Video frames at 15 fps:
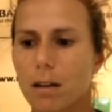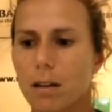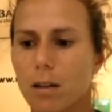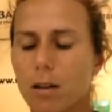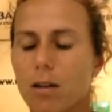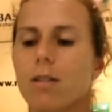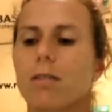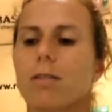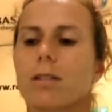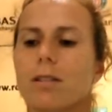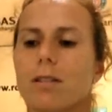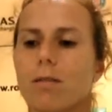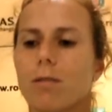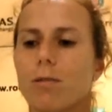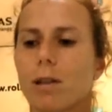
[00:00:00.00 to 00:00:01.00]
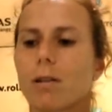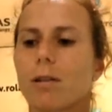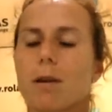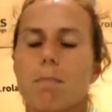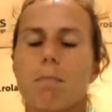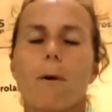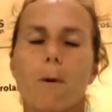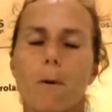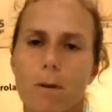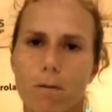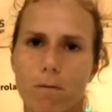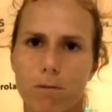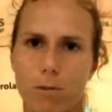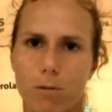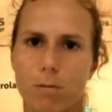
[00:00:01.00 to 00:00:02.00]
it's really
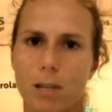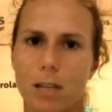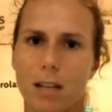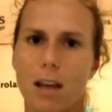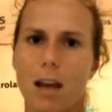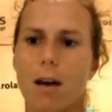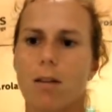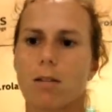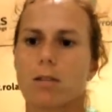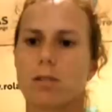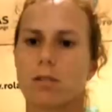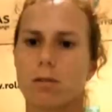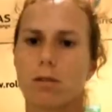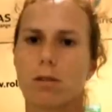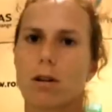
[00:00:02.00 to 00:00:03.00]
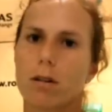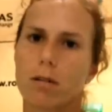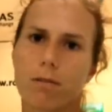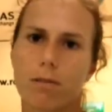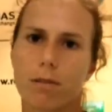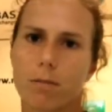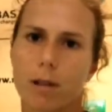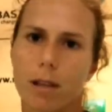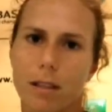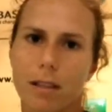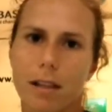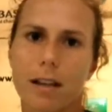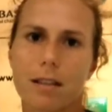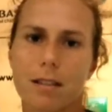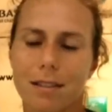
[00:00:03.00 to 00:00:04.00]
important for me now to learn from the
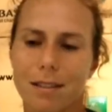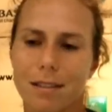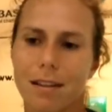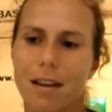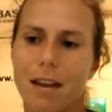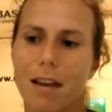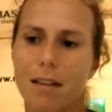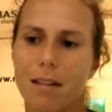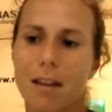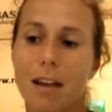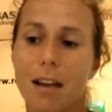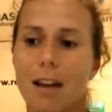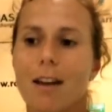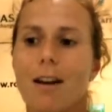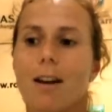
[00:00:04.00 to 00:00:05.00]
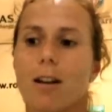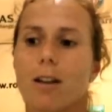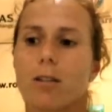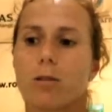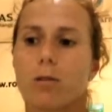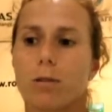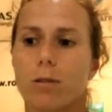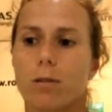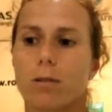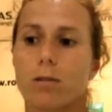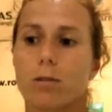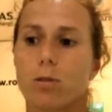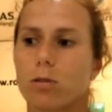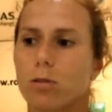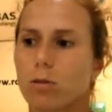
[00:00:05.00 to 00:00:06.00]
lesson and
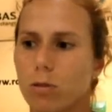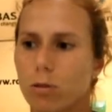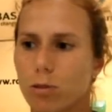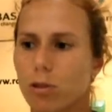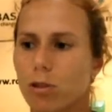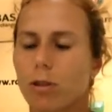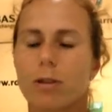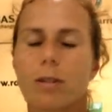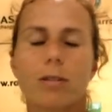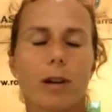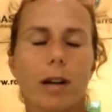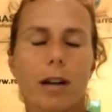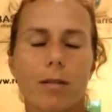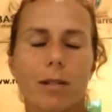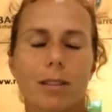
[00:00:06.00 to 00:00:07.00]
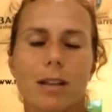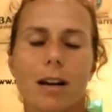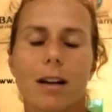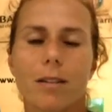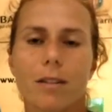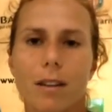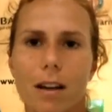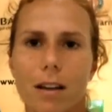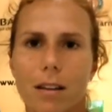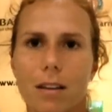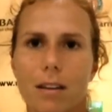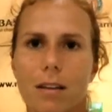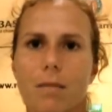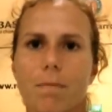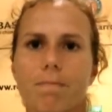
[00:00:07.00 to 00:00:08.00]
to show great result at
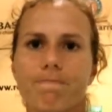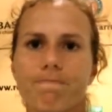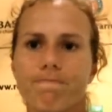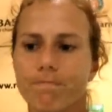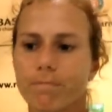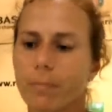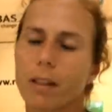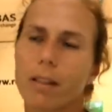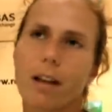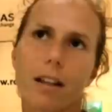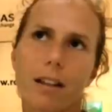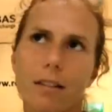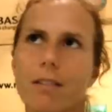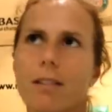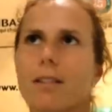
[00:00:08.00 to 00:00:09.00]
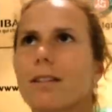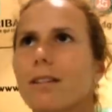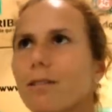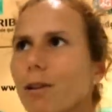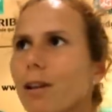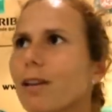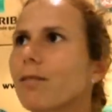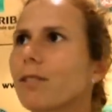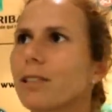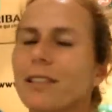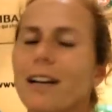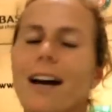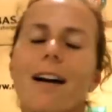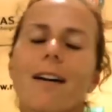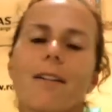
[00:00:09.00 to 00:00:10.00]
the, not even great
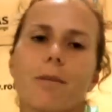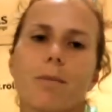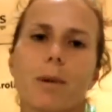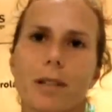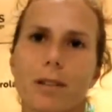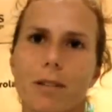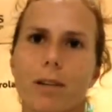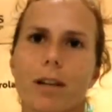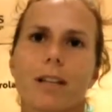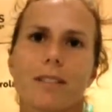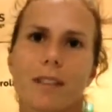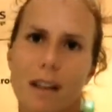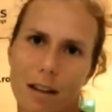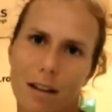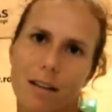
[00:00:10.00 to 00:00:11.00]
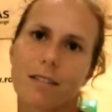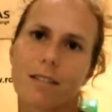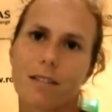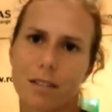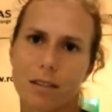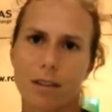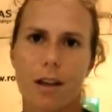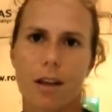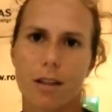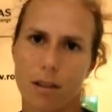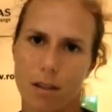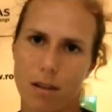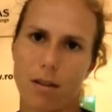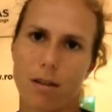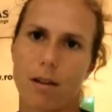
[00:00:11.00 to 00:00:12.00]
result, but great tennis
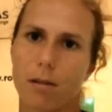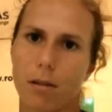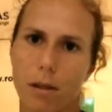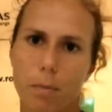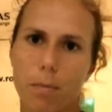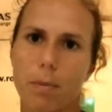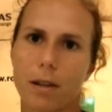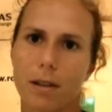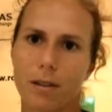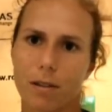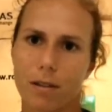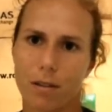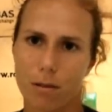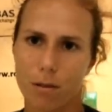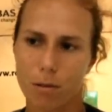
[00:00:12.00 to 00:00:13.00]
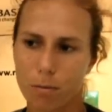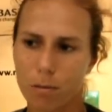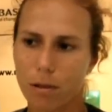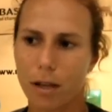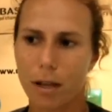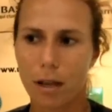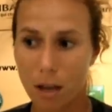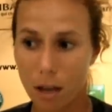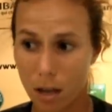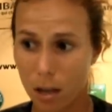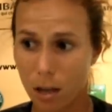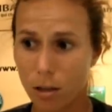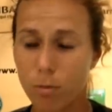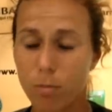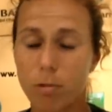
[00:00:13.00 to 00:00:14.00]
at the Olympics, and to play
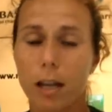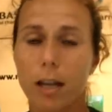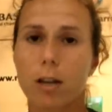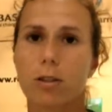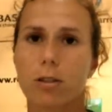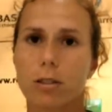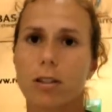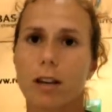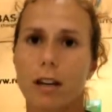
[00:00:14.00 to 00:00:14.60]
good